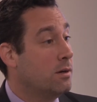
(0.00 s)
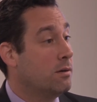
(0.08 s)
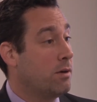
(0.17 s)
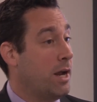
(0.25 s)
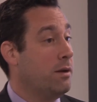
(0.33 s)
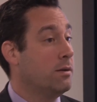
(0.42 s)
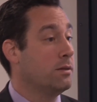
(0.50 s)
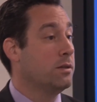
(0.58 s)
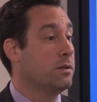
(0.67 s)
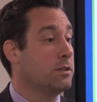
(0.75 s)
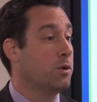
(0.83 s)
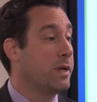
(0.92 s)
right?
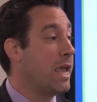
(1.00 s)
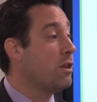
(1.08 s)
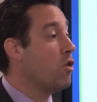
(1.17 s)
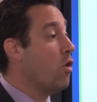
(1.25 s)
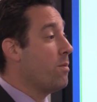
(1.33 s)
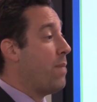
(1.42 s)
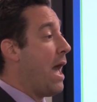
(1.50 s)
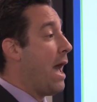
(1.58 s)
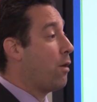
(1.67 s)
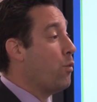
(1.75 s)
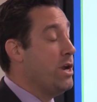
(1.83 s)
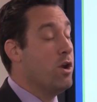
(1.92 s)
So again, going
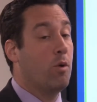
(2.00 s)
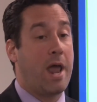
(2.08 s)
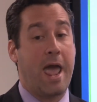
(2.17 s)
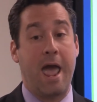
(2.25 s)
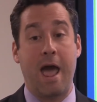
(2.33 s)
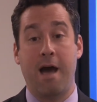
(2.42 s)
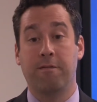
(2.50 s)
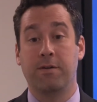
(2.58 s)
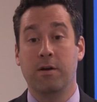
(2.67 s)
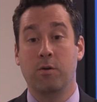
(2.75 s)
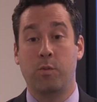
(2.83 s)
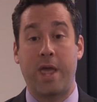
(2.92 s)
back, we have
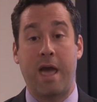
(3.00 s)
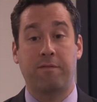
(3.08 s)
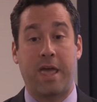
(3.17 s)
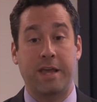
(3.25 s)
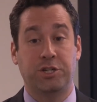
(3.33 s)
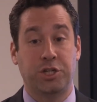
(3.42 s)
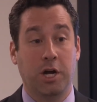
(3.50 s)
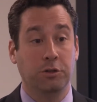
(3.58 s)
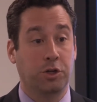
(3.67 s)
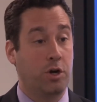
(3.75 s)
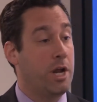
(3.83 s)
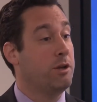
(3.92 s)
a
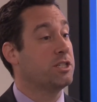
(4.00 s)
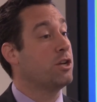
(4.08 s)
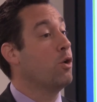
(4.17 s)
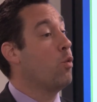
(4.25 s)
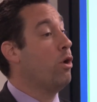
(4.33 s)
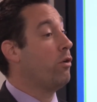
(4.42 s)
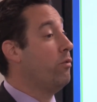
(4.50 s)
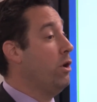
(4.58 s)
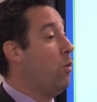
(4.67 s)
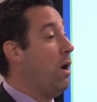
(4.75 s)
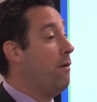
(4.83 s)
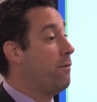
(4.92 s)
shelter, it's going to work real
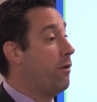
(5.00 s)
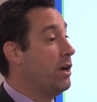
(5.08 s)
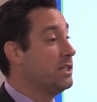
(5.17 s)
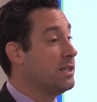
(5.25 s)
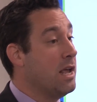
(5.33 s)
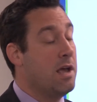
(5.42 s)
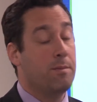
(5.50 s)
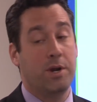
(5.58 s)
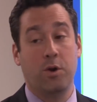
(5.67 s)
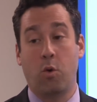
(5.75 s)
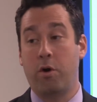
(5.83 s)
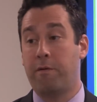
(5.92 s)
well for us, but
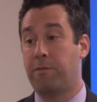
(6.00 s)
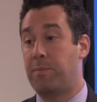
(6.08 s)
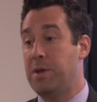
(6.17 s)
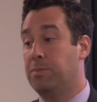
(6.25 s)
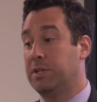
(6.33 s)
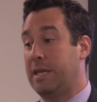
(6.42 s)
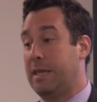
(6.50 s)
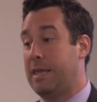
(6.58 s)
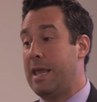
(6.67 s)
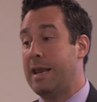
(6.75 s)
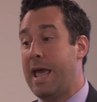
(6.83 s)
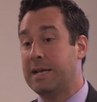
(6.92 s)
in order for people to
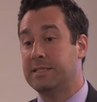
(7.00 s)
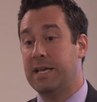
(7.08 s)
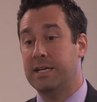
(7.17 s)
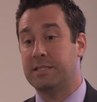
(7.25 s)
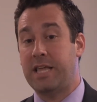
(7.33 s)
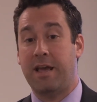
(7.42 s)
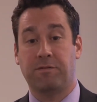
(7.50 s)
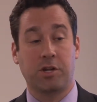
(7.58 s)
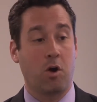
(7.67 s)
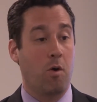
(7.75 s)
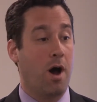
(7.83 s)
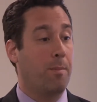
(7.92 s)
gain access, they have to
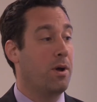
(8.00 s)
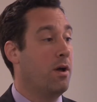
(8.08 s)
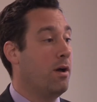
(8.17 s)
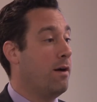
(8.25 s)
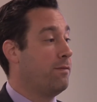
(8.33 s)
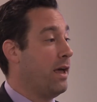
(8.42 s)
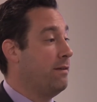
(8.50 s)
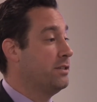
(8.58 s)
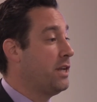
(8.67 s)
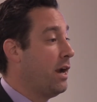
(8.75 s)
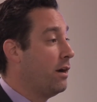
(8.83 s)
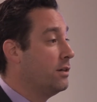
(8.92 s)
go up a flight of
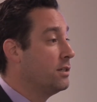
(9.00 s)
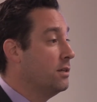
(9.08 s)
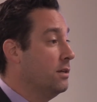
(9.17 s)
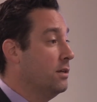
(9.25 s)
stairs.